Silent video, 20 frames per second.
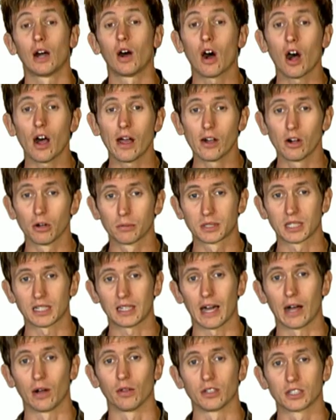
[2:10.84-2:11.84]
Now, I
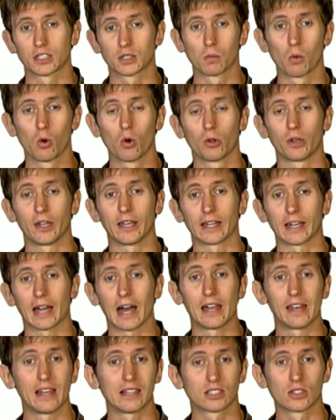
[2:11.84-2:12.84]
opted out this morning,
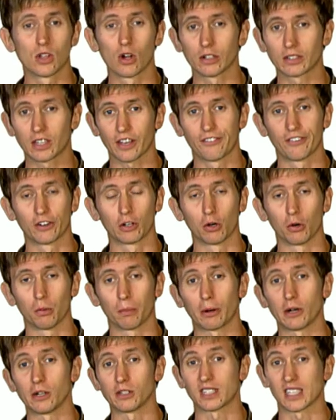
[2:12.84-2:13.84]
and it's not a
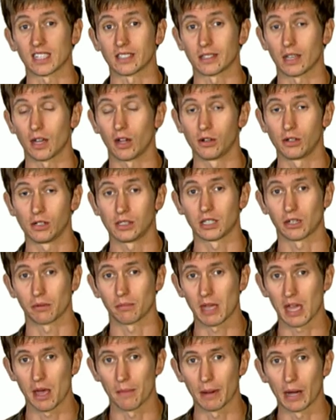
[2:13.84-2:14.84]
difficult process. It only
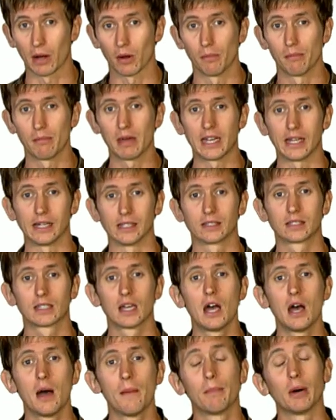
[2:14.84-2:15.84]
took me about a
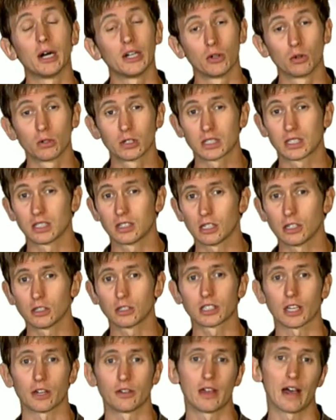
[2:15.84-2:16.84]
minute. But in order to
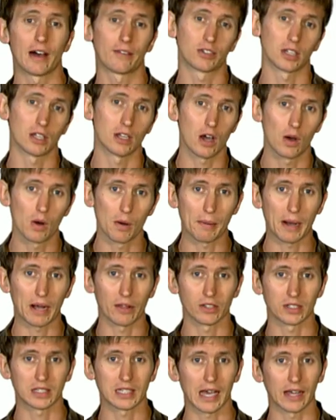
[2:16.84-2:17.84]
do so, you have to know
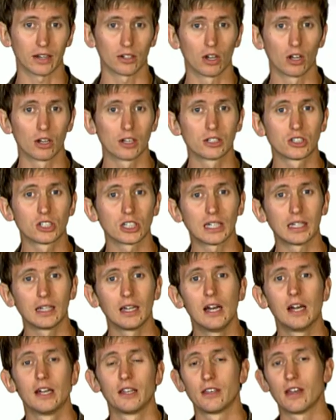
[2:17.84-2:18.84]
about the
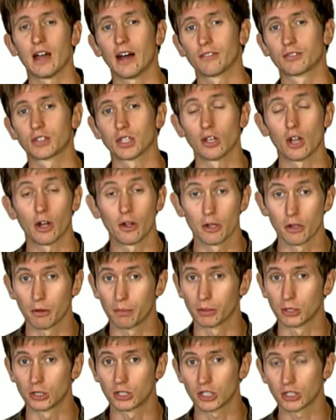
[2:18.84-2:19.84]
technology, you have to know
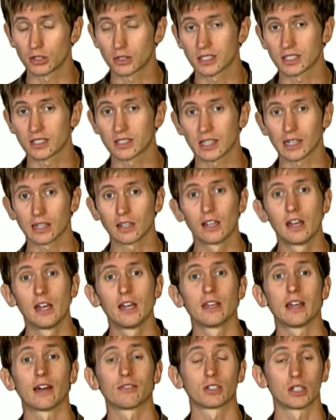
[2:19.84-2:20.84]
who produces it,
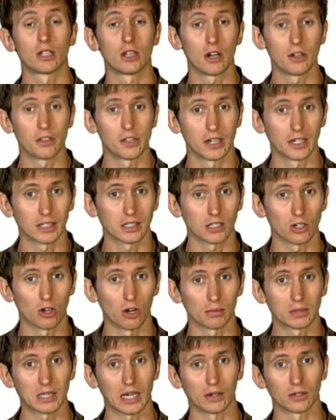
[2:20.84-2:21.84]
you have to know that it's an
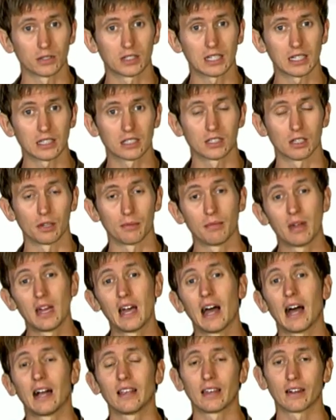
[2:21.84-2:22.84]
opt-out system,
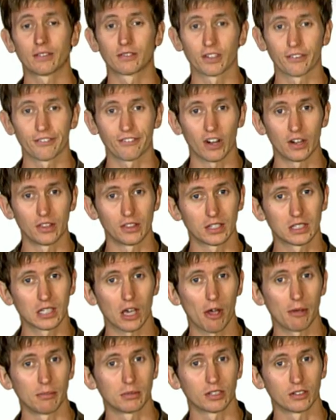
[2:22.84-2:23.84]
and you have to find the
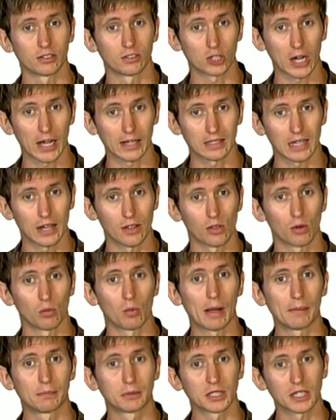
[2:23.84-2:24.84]
time to track down the
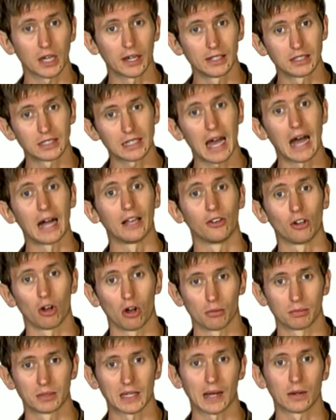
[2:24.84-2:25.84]
website and
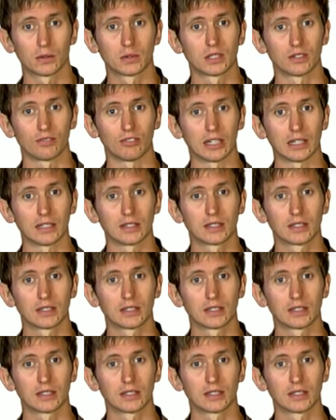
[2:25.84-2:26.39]
opt out of